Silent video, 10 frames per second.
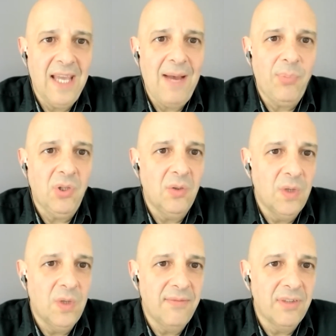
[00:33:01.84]
Apple,
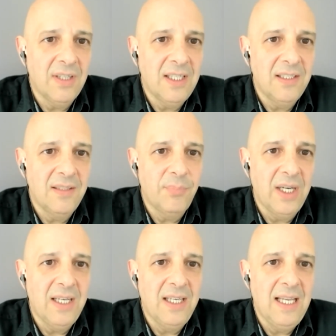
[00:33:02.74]
whatever, right?
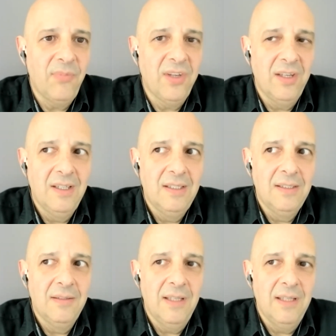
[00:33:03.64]
Brand names,
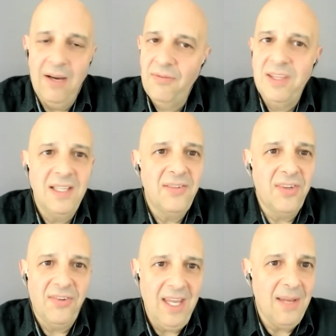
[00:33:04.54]
everything's the
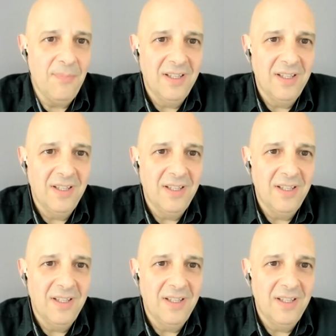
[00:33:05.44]
same.